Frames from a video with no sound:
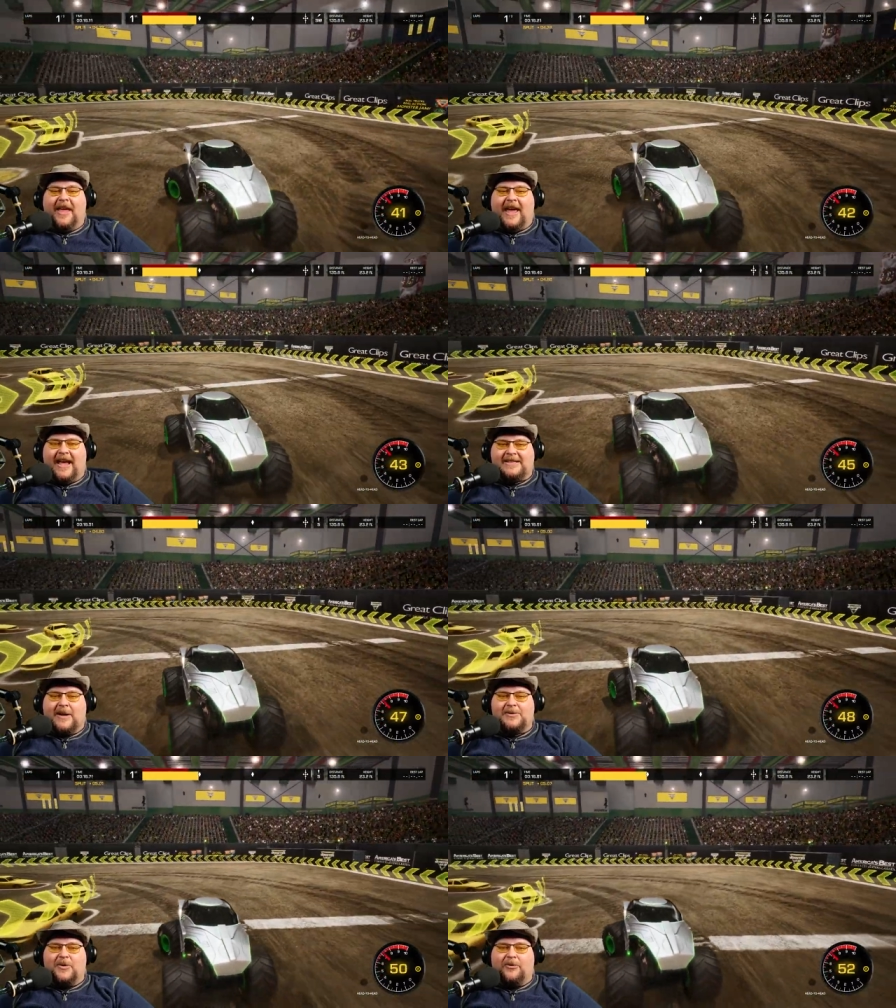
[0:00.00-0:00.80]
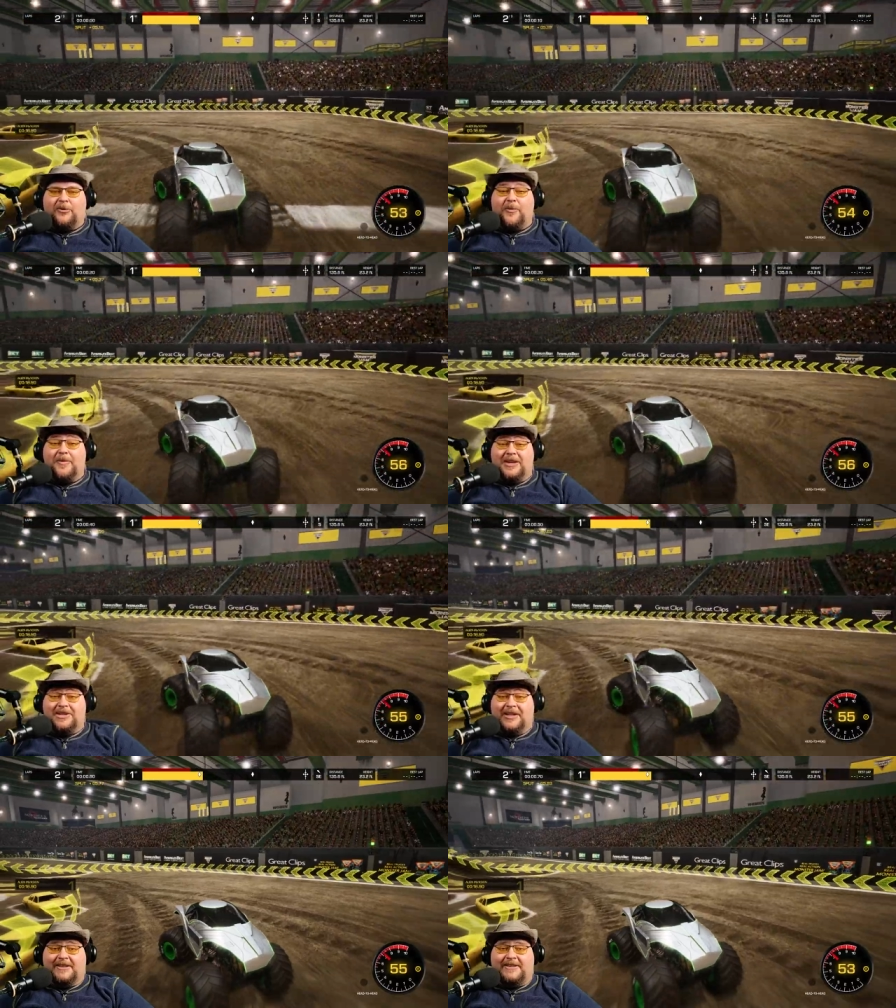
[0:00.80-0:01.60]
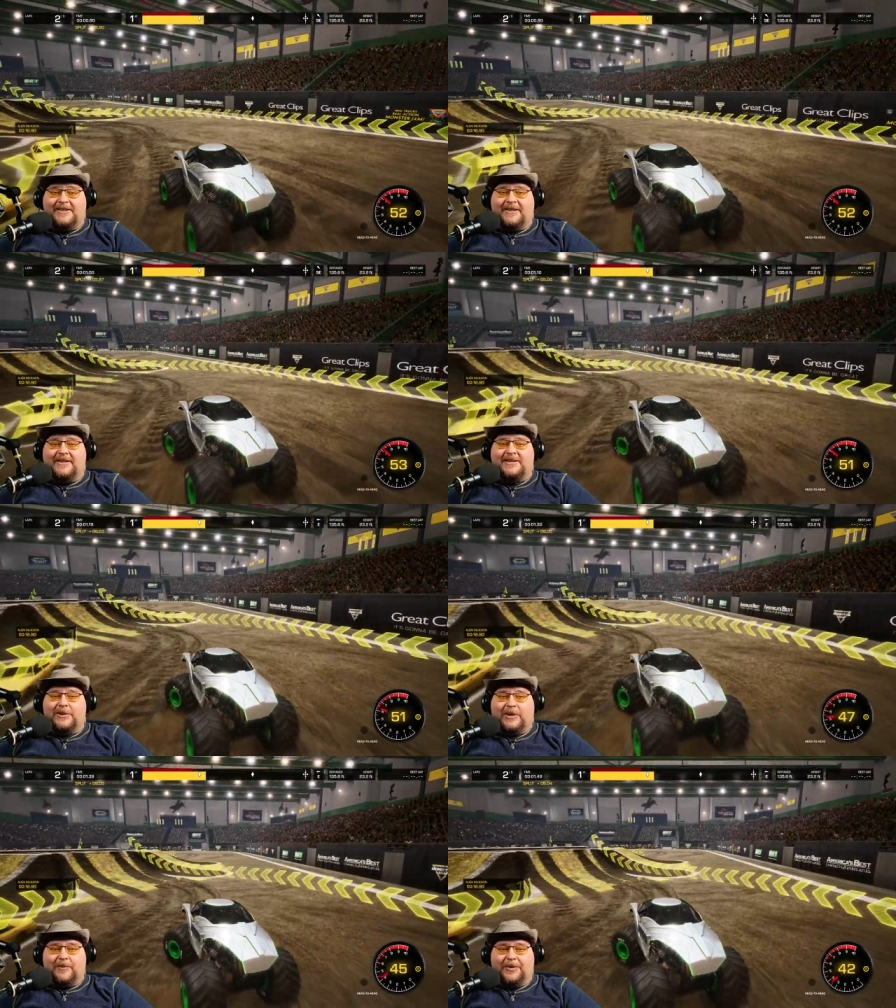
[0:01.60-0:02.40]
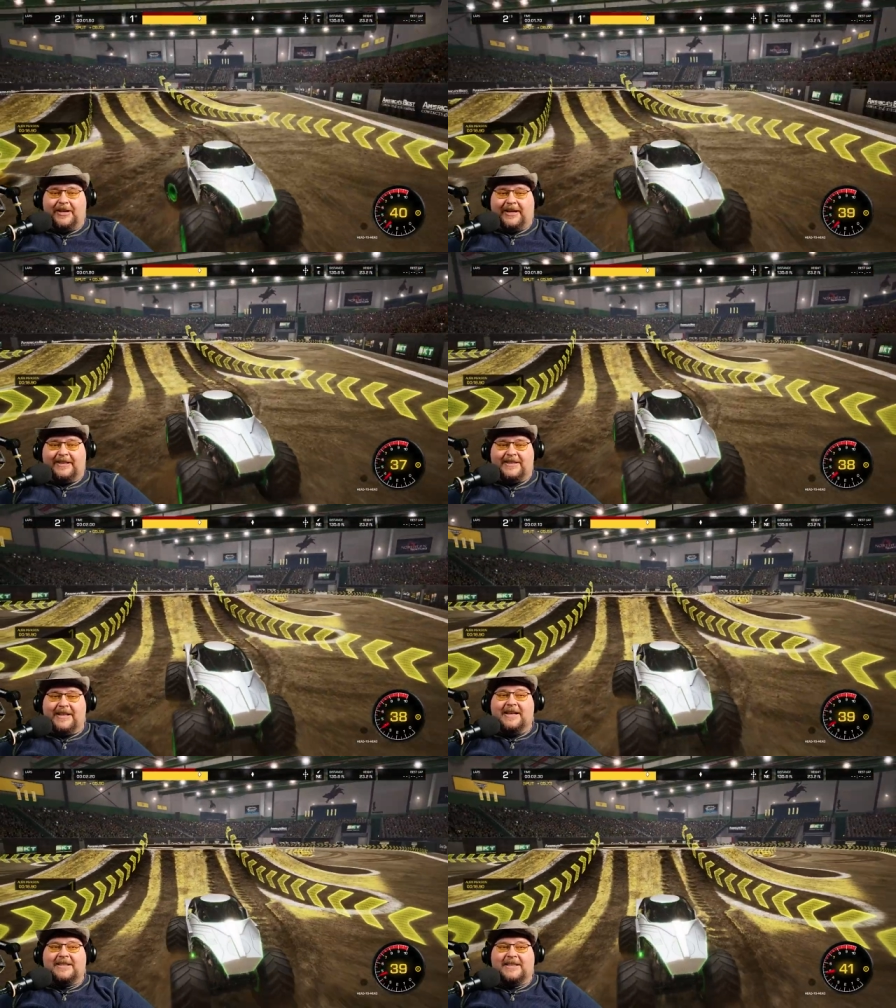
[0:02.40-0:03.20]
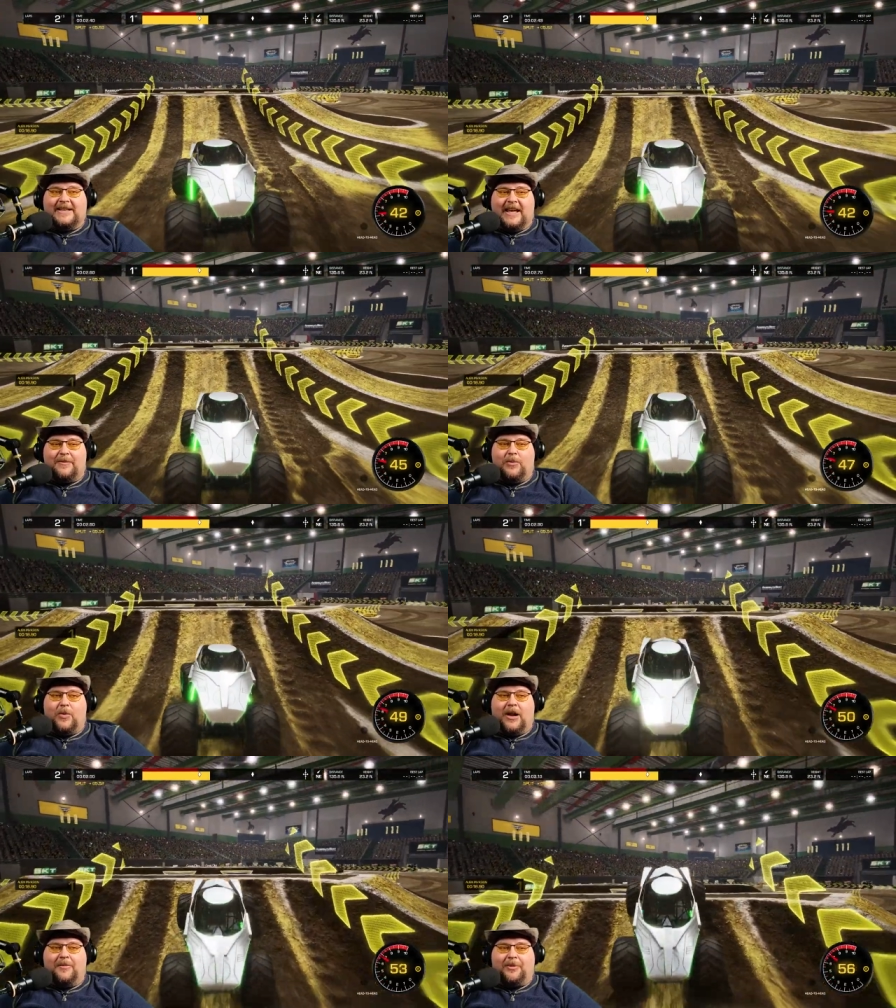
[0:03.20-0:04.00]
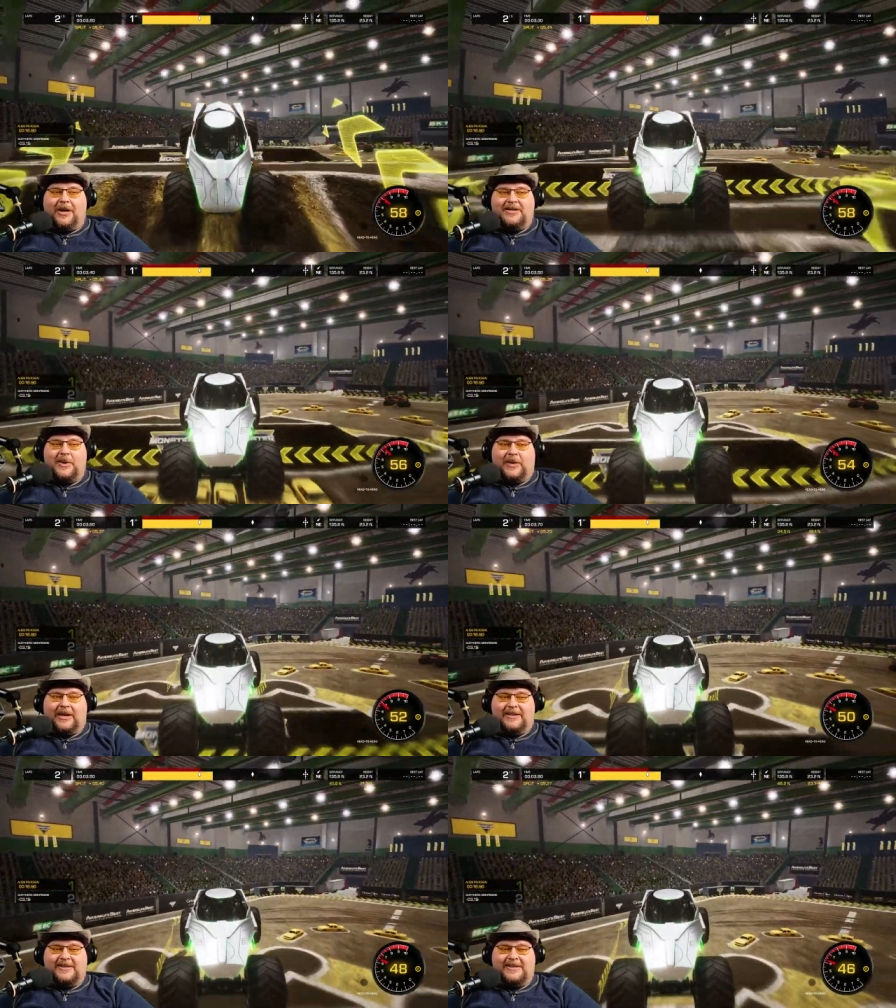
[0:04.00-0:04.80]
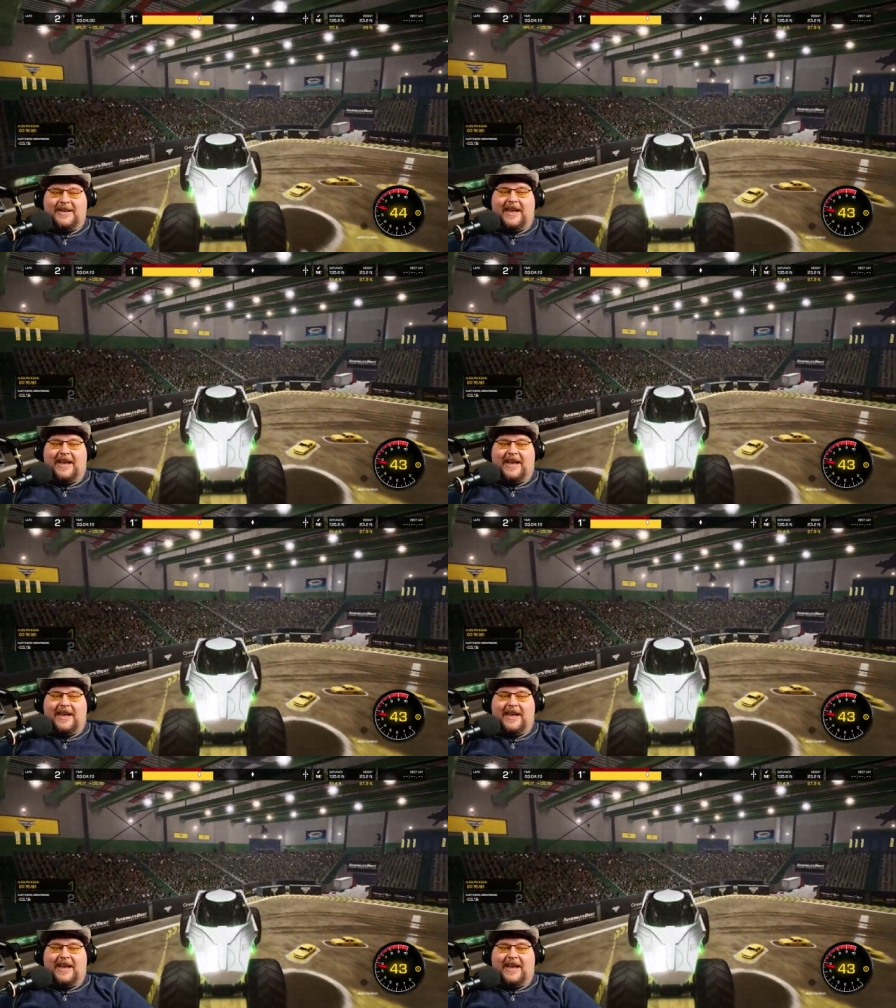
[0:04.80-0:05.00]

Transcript: As I was going through missions to complete to get more upgrade tokens,